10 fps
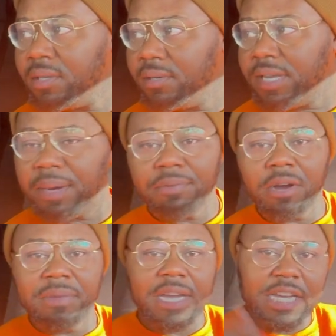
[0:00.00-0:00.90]
Then I
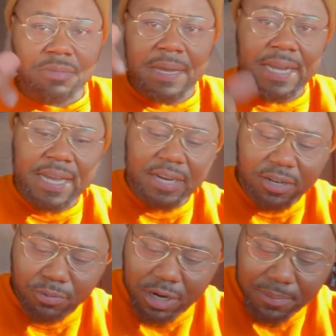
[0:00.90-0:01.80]
brought my ass back out
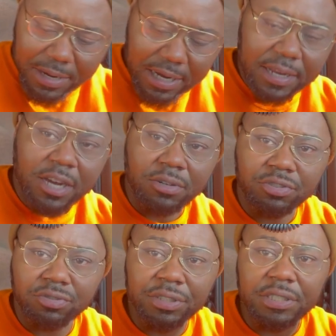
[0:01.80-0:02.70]
here where I'm at now on
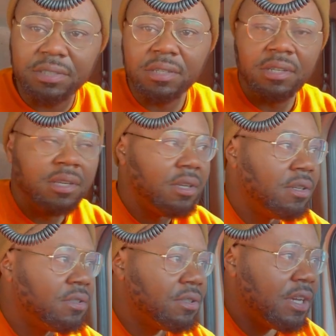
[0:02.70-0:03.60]
the street.
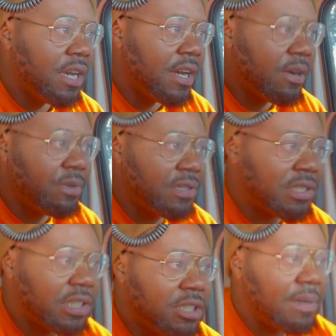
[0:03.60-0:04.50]
So, hey, I went to
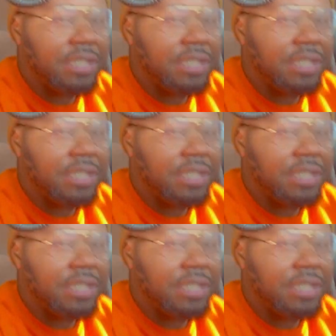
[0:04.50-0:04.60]
sleep.